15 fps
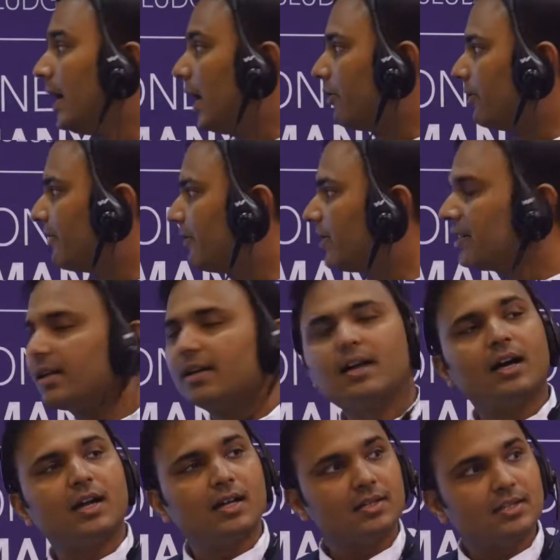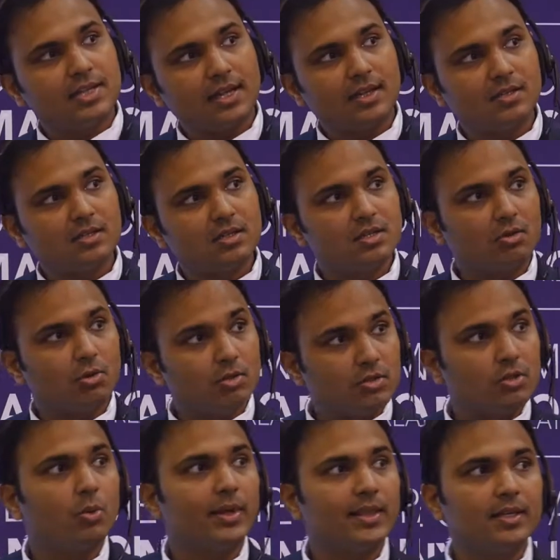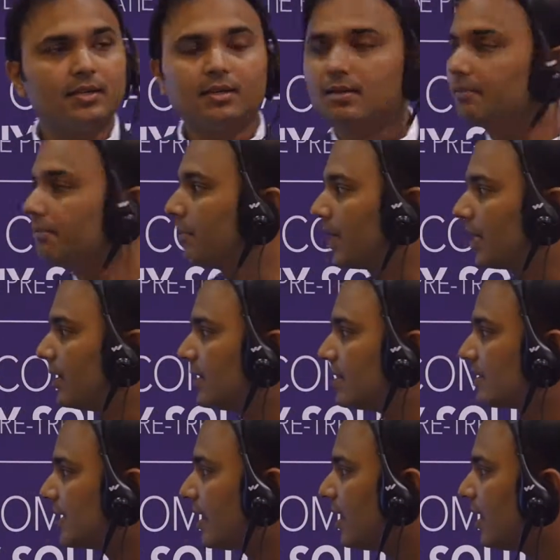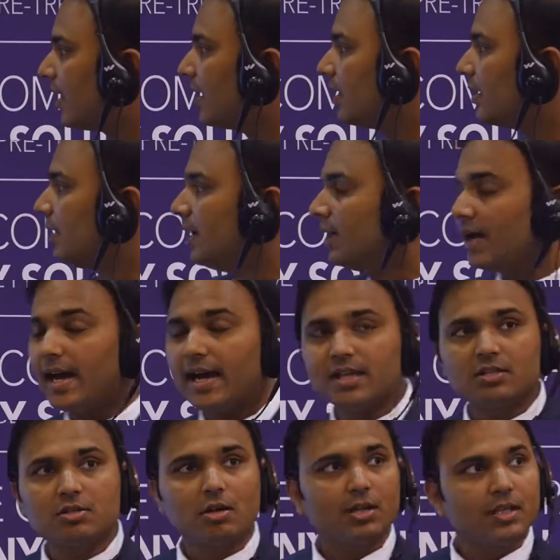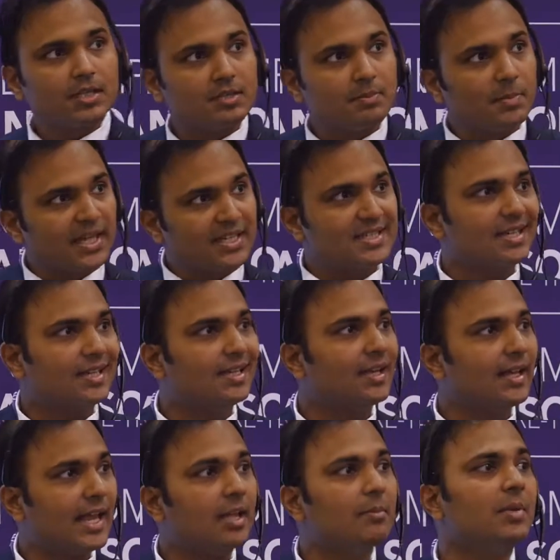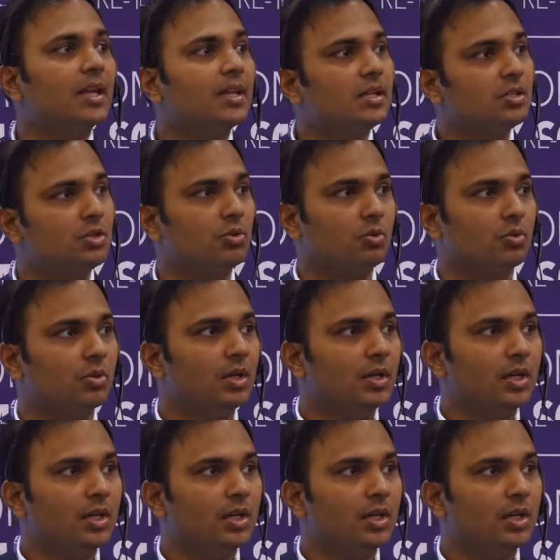However, there are challenges also with it because high solids mixing can be an issue.